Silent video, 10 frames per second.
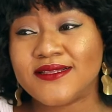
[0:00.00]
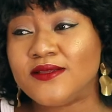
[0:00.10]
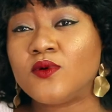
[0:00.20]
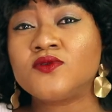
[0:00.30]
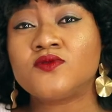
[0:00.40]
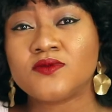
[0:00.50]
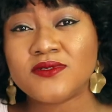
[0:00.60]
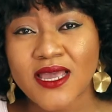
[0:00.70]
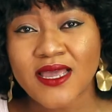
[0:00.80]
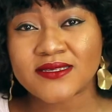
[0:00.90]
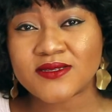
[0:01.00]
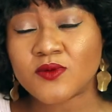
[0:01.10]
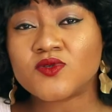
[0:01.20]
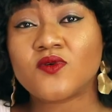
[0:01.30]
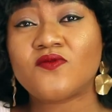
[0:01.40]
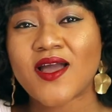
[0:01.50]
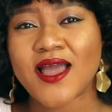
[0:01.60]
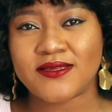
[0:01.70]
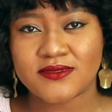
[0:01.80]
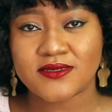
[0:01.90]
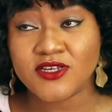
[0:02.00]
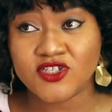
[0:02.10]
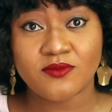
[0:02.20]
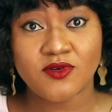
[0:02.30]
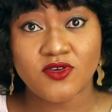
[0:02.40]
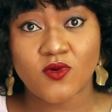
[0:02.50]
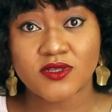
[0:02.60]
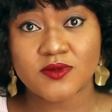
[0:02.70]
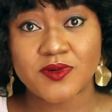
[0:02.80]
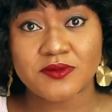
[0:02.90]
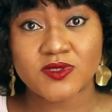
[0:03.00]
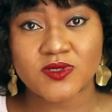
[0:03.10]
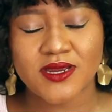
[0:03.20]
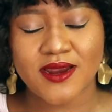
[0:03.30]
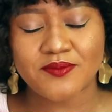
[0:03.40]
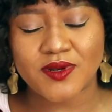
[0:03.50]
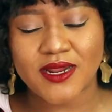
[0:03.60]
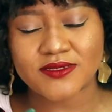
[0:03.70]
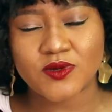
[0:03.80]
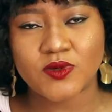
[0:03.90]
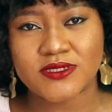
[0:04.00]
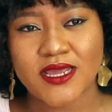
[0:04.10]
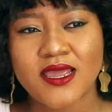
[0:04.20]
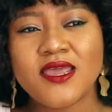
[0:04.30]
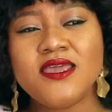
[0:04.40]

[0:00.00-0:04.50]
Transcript: They want to fight. Shebi, you want to bring me to therapy? Let's go there.